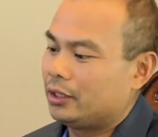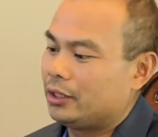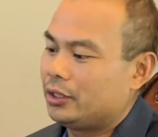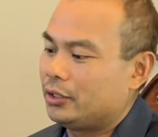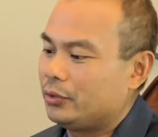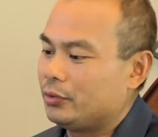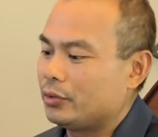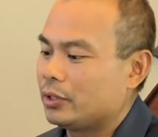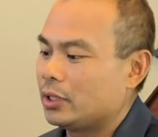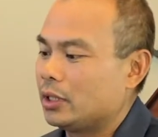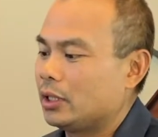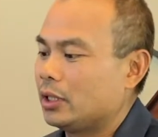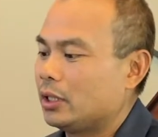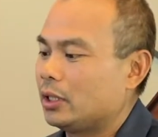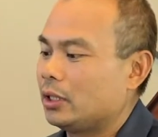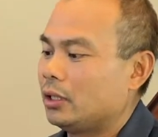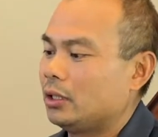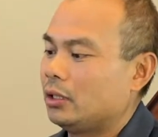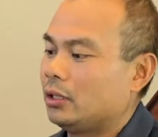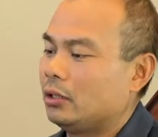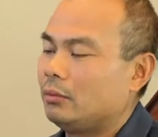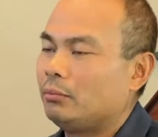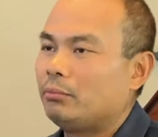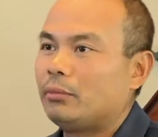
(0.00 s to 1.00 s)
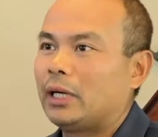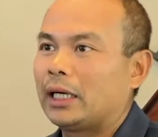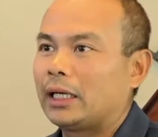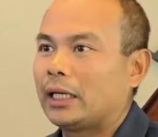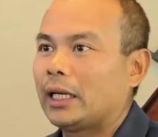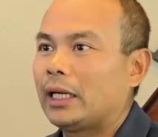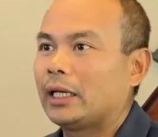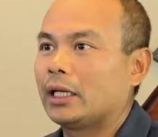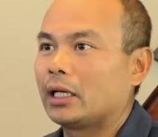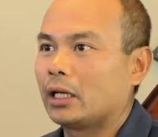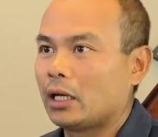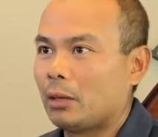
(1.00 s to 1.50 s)
using the
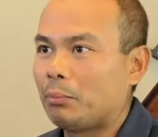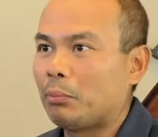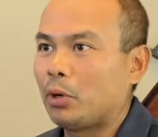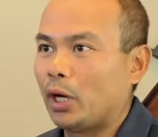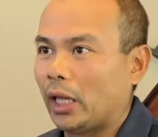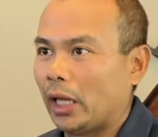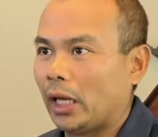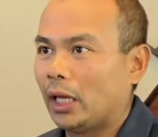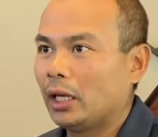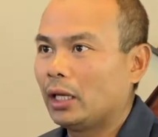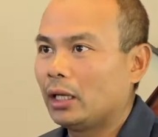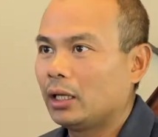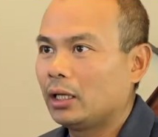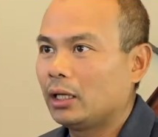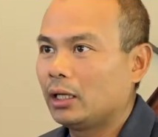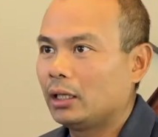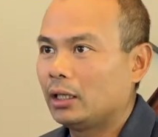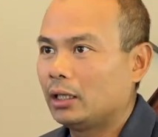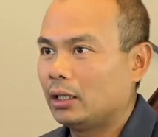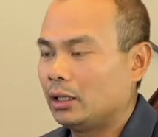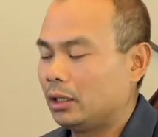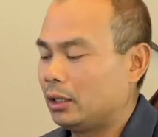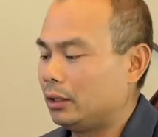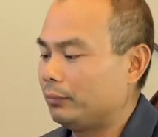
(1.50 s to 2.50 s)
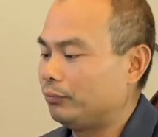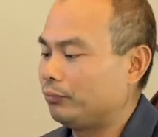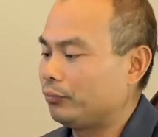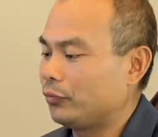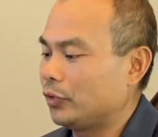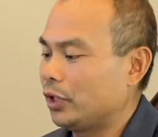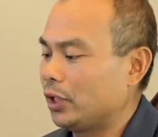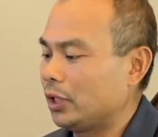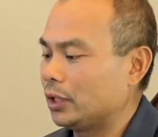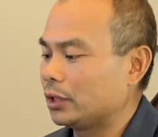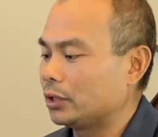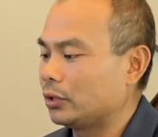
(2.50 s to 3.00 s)
magnetic coupling.
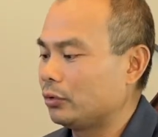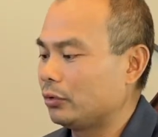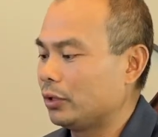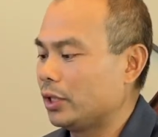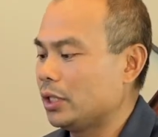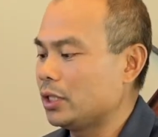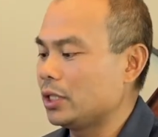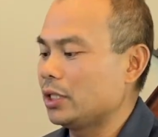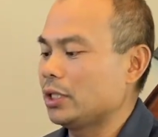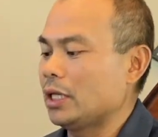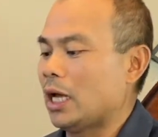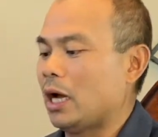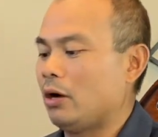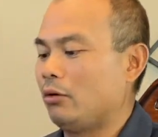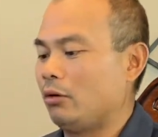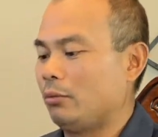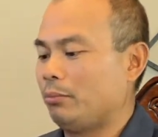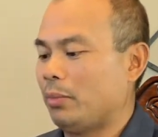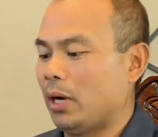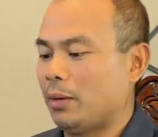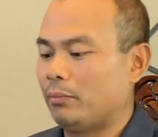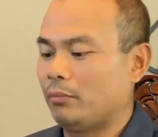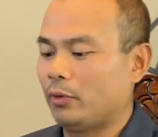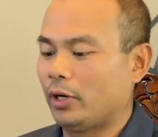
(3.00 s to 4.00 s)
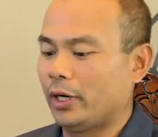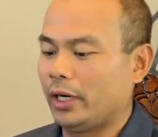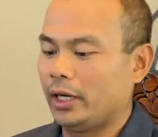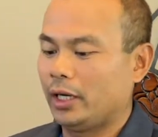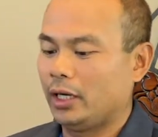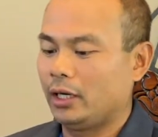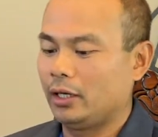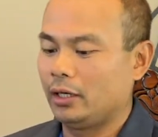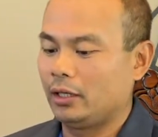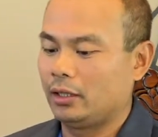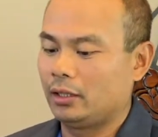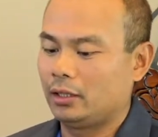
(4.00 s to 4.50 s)
So this is our pump right
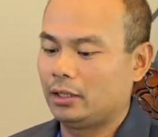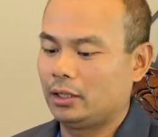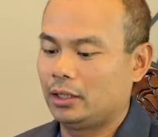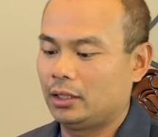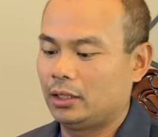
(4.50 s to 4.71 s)
here.